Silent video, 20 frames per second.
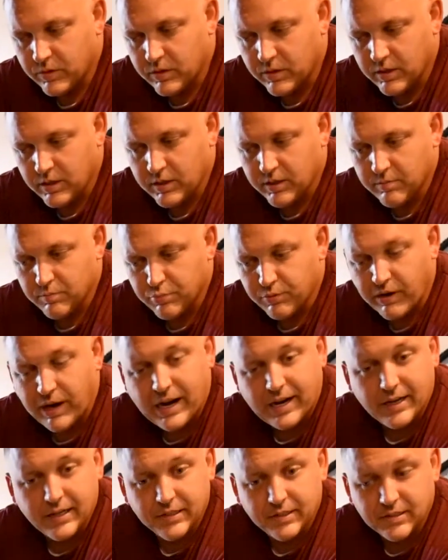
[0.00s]
the
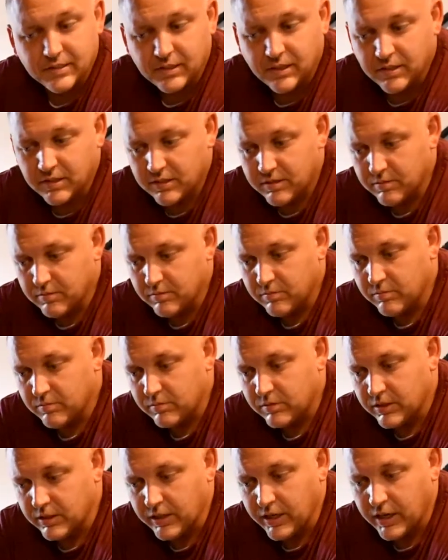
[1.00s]
brackets that
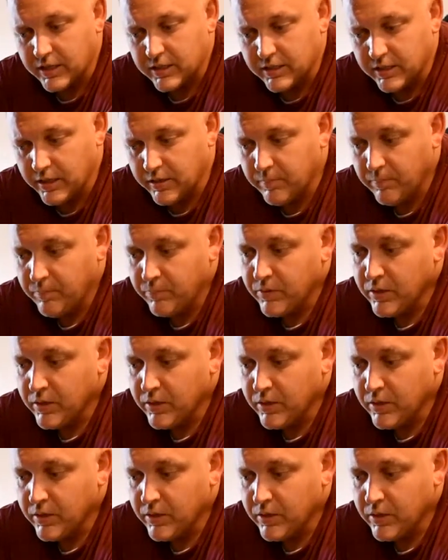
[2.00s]
connect it,